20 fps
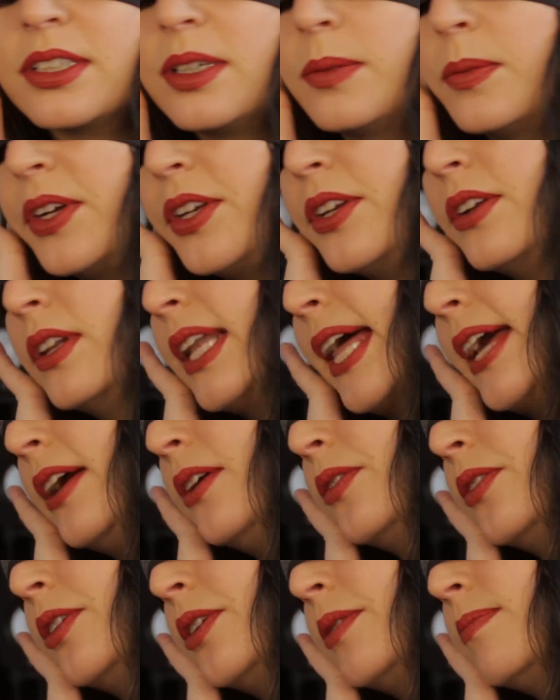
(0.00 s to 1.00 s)
And when you lay
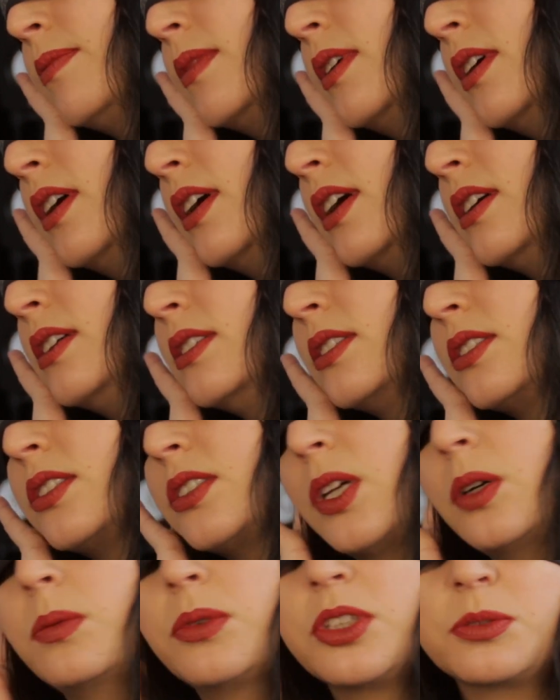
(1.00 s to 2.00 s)
on them, it's
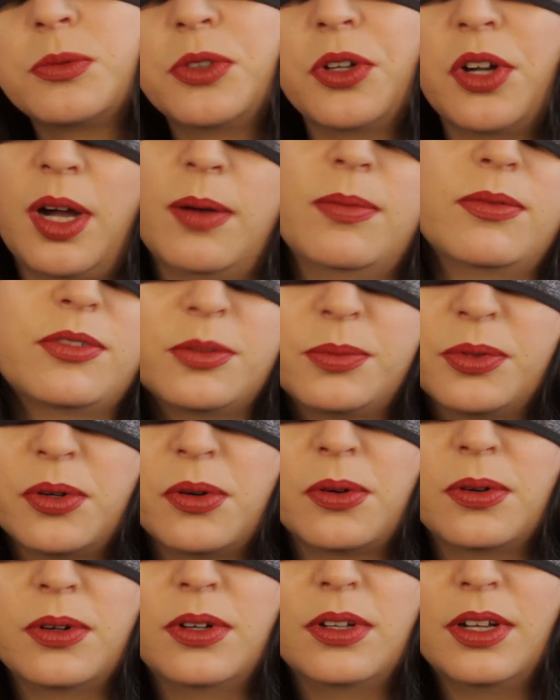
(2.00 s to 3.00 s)
so much more
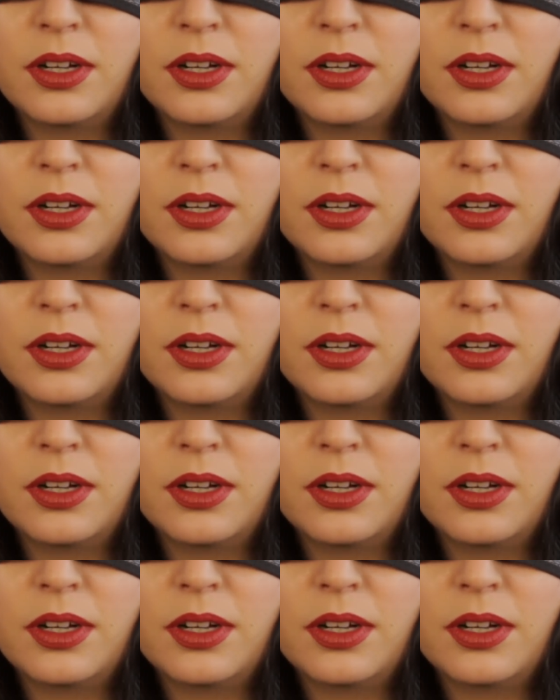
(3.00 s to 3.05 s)
comfortable.